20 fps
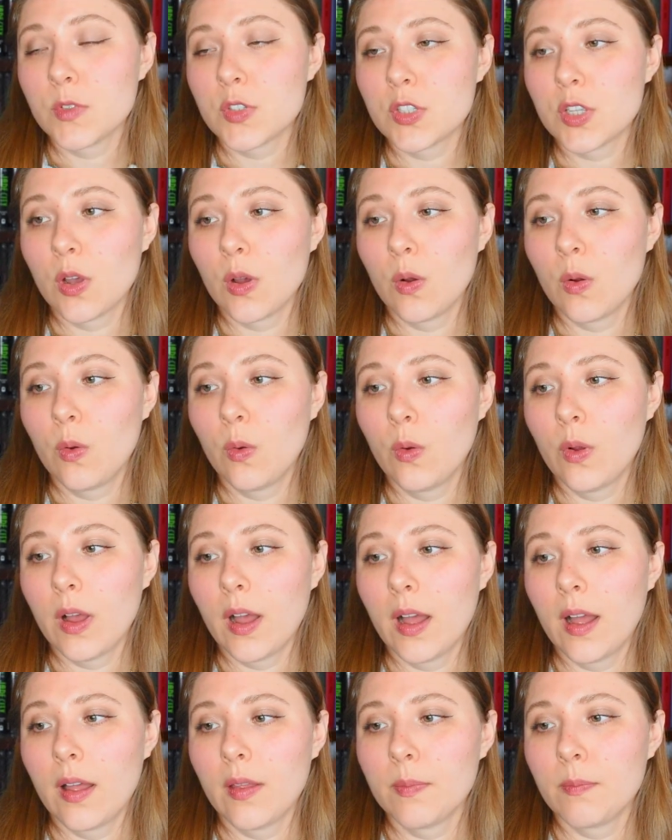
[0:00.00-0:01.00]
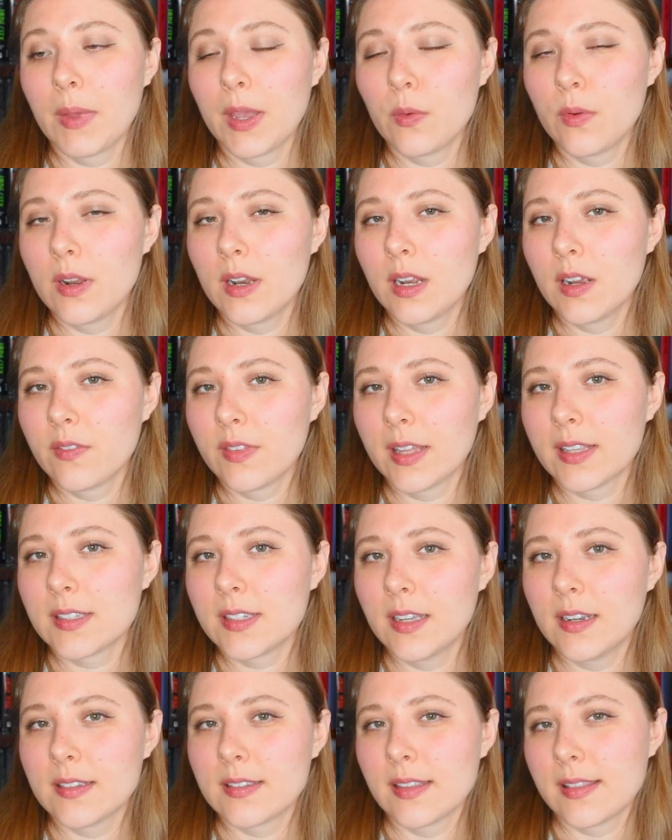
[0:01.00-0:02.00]
So my reading of that
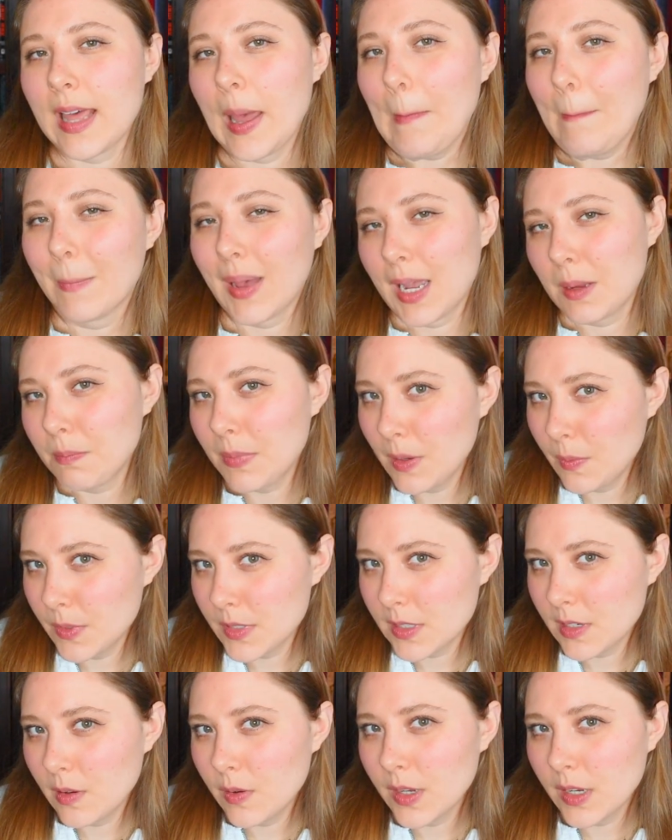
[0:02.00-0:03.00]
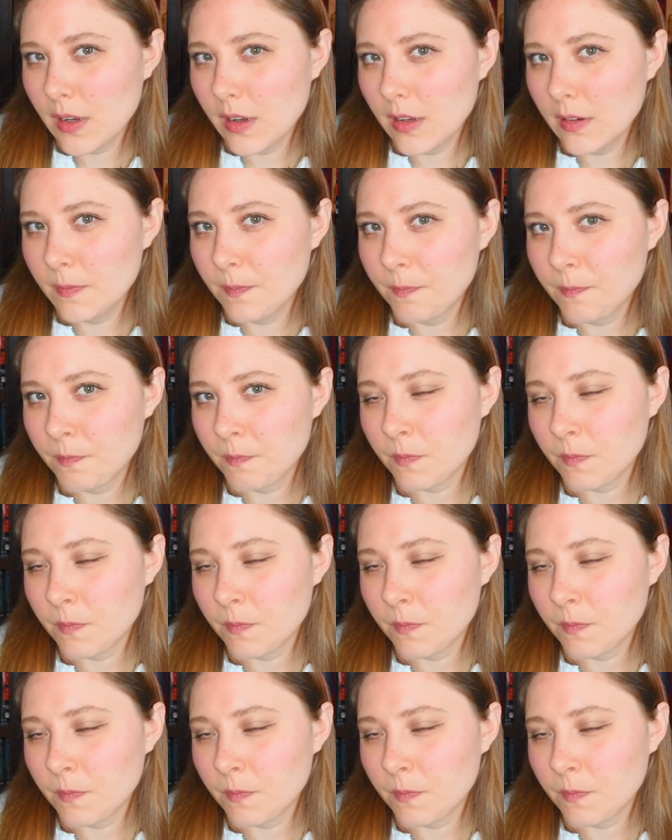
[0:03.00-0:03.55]
scene is that that might be what's going on.